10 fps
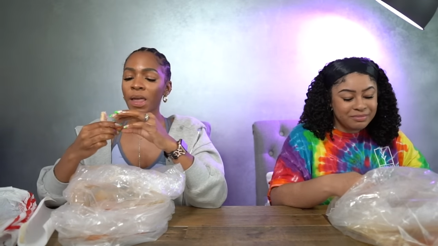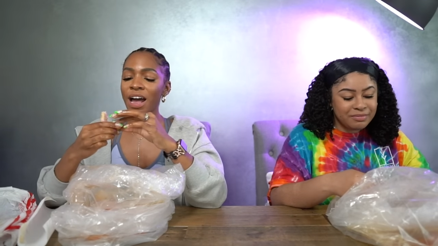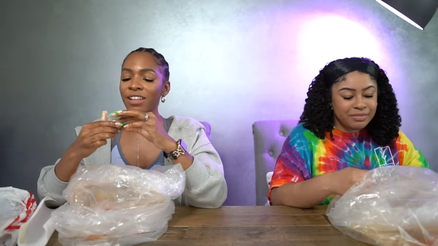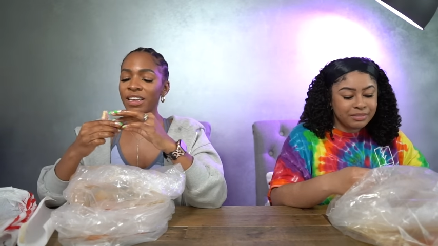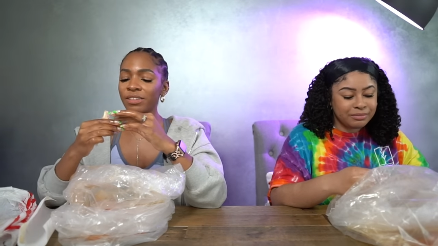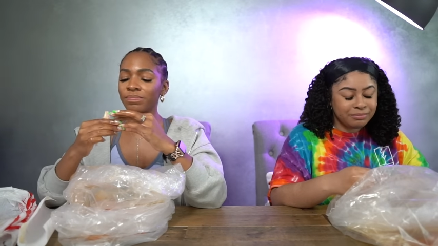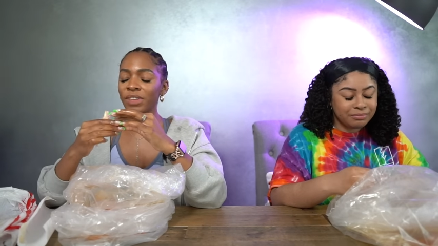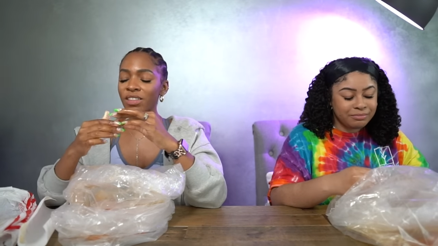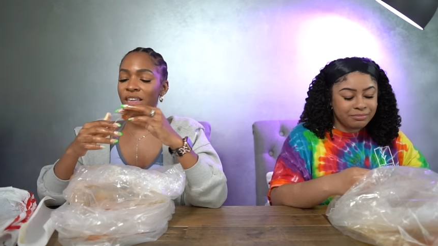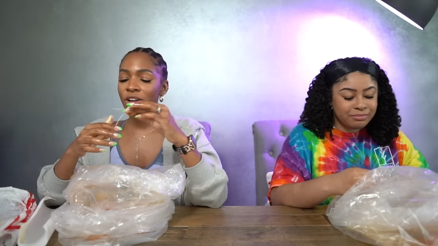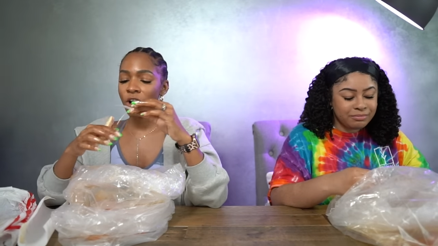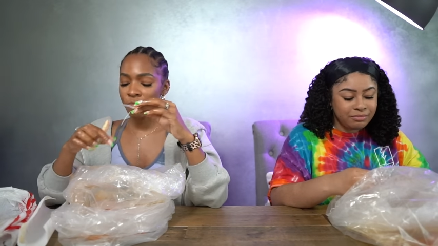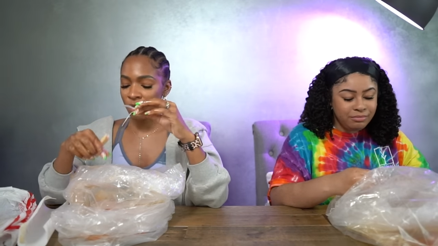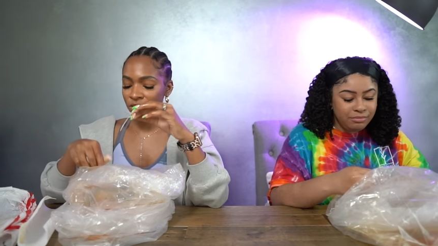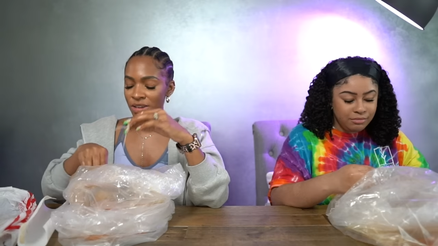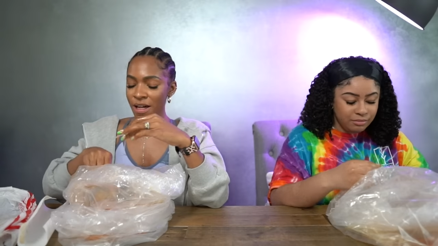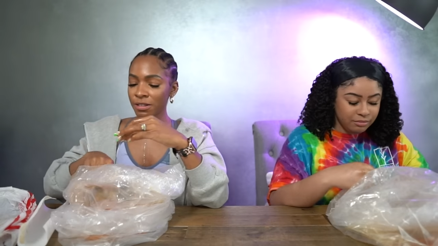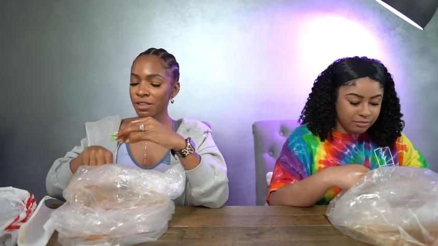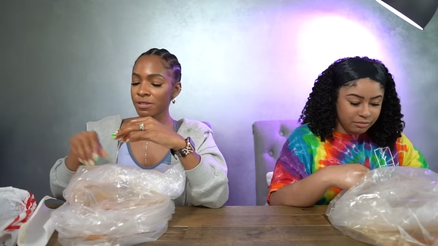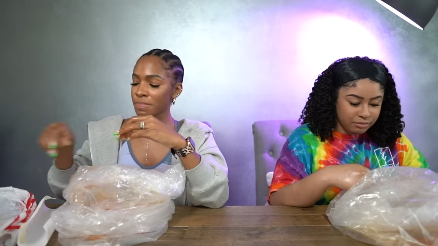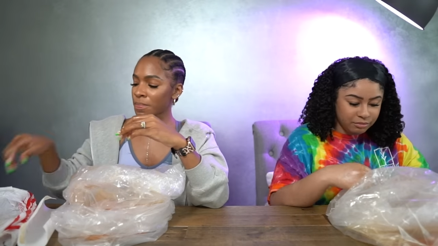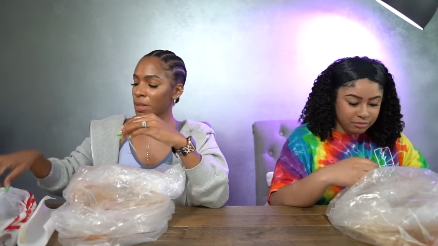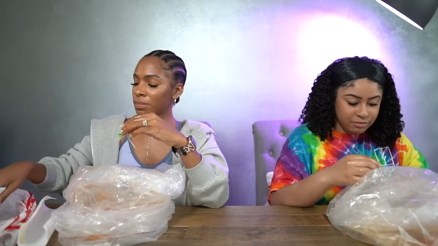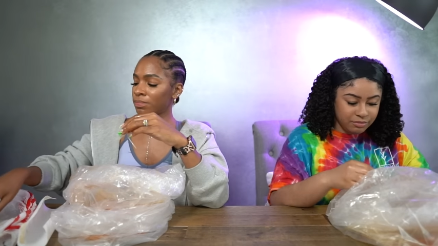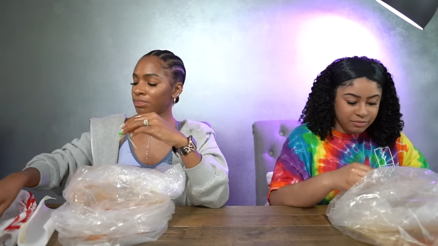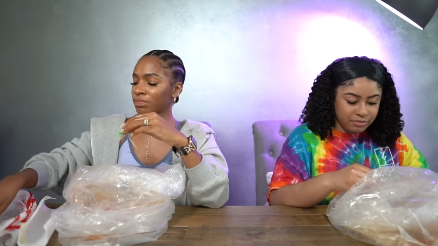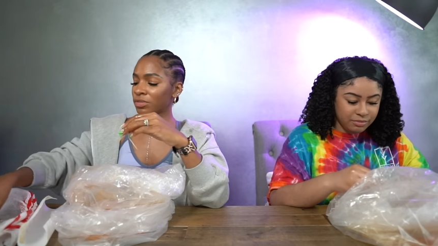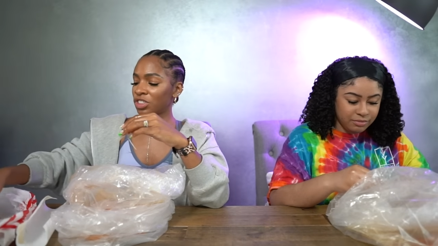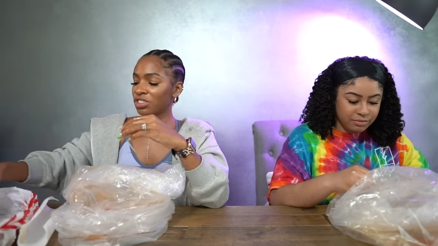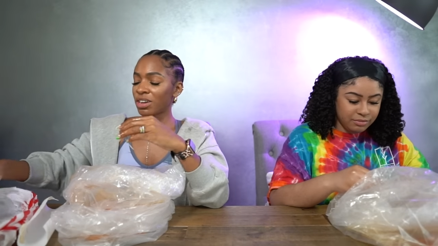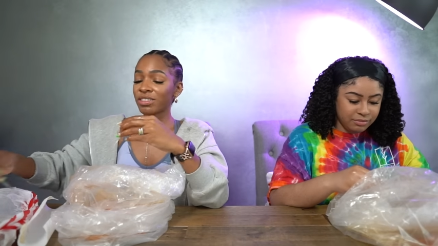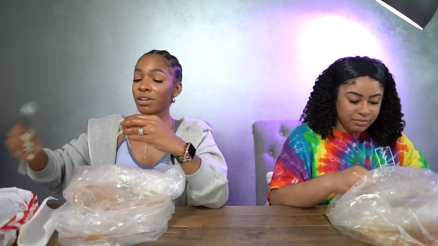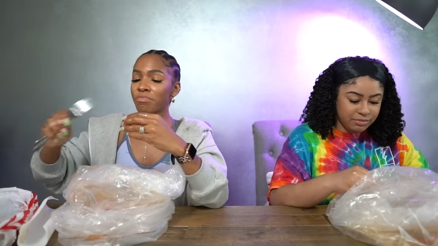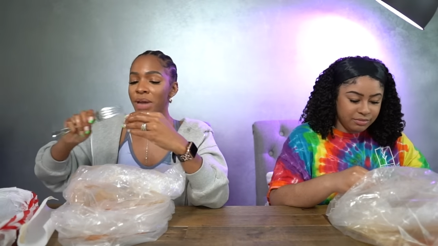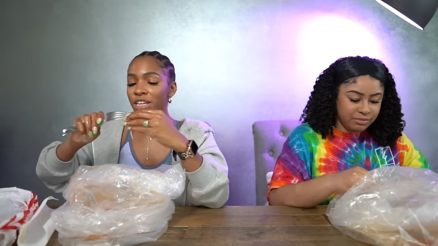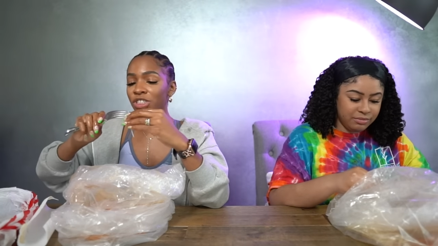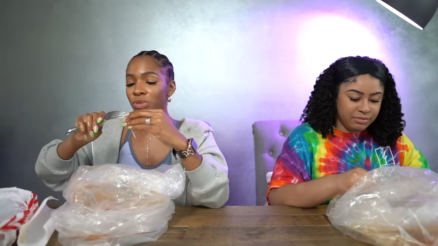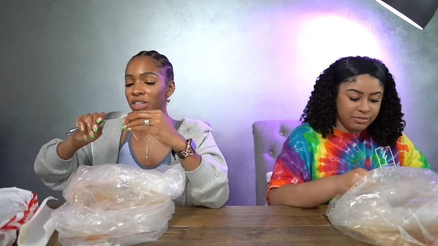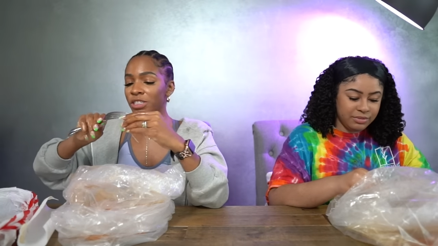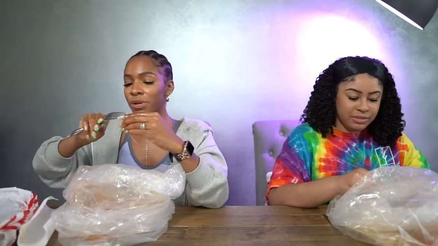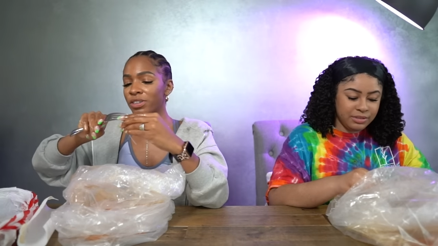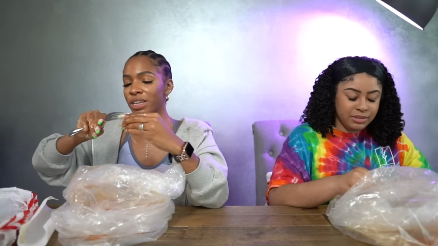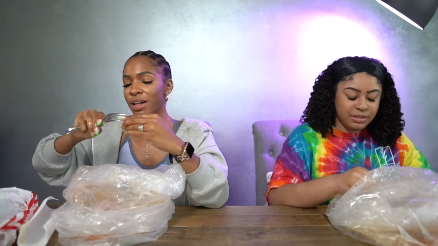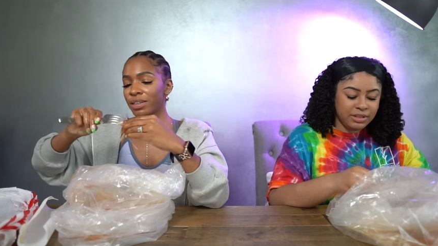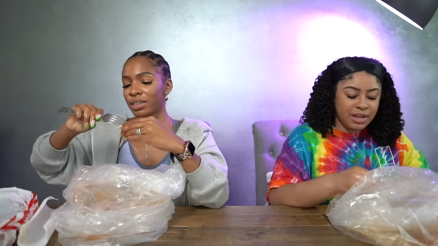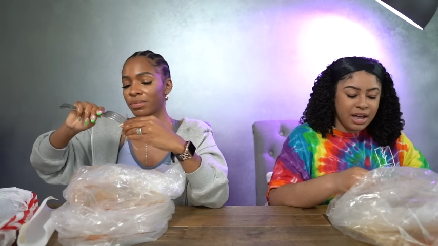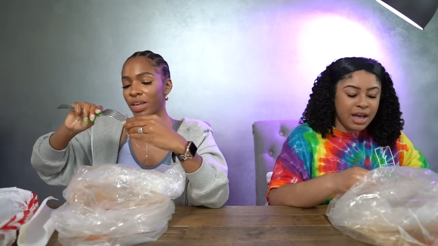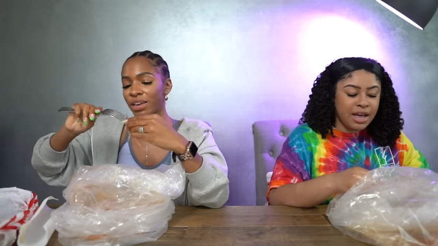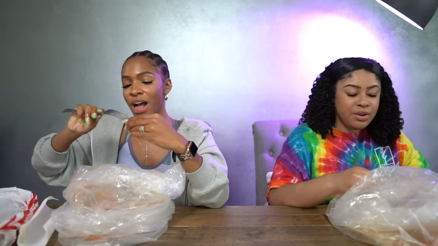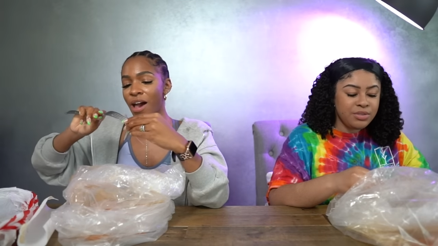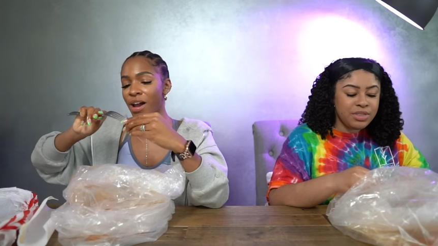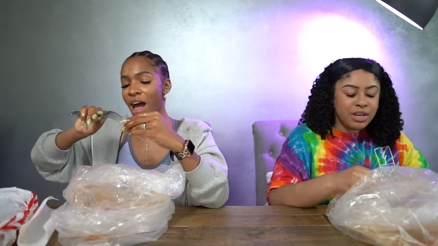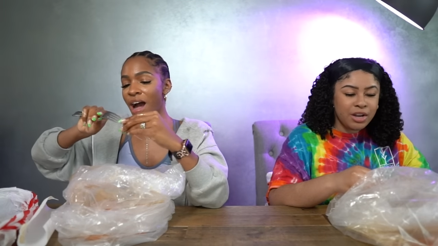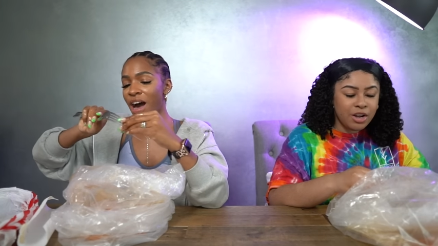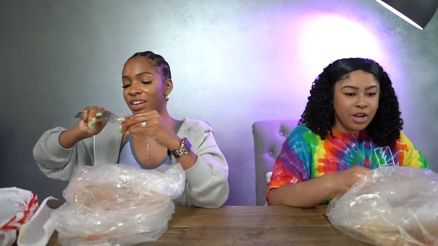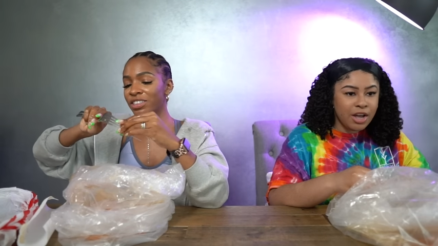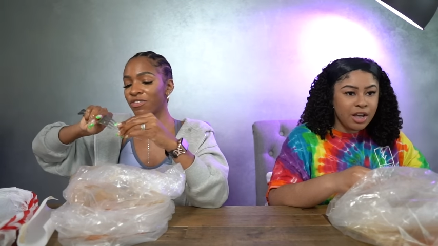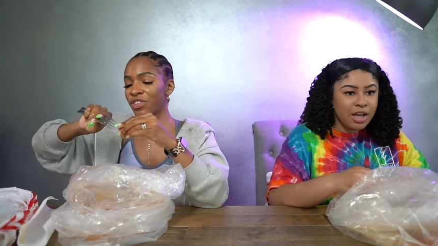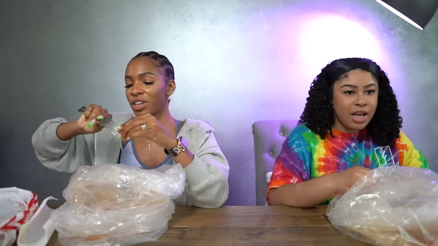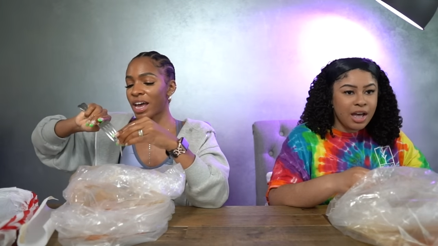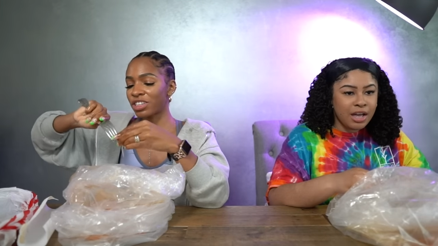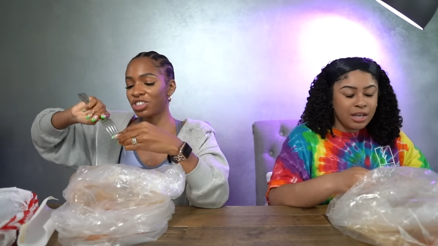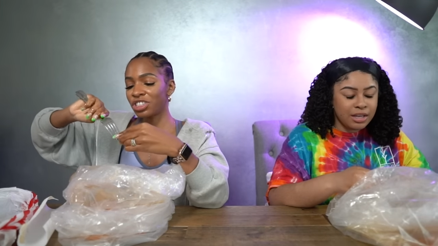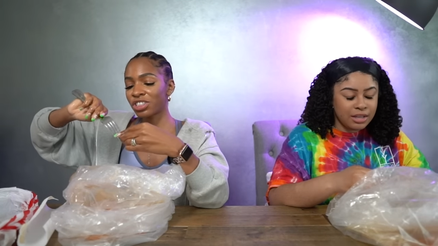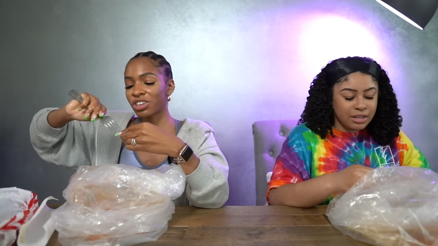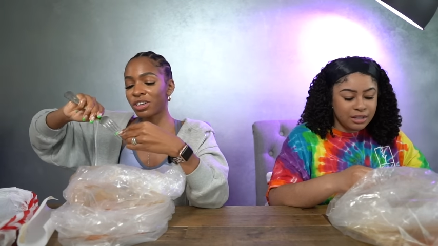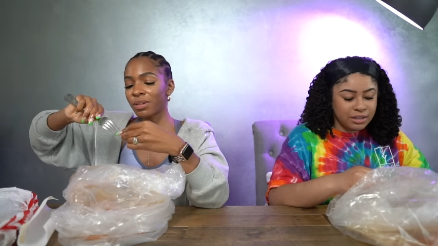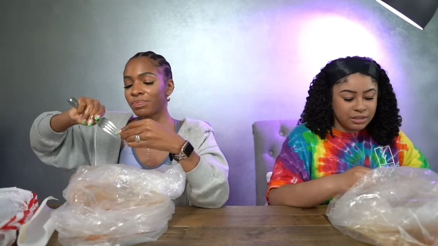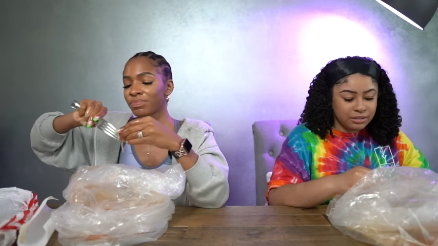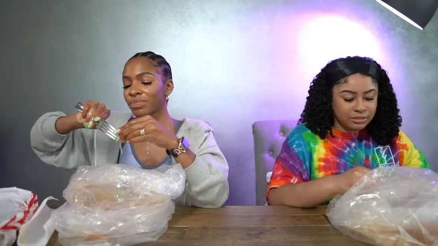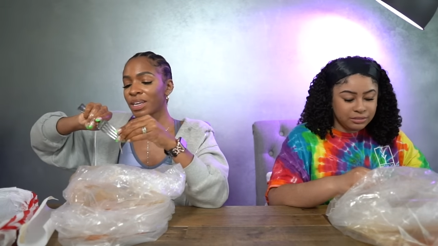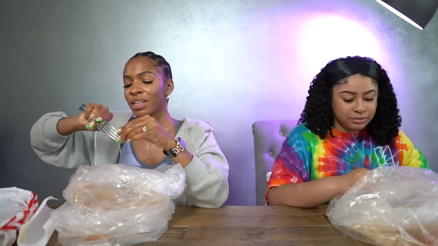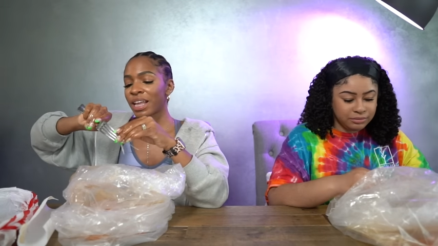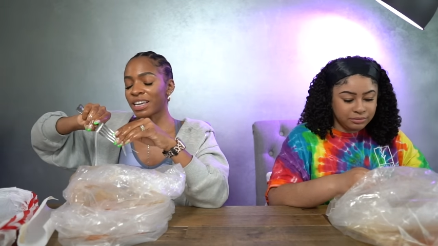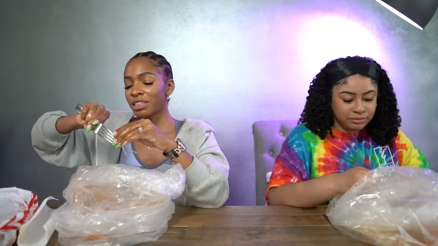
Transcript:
Speaker 1: I think I think her personality just doesn't mesh with his personality. Like I, I, I honestly feel like she just couldn't like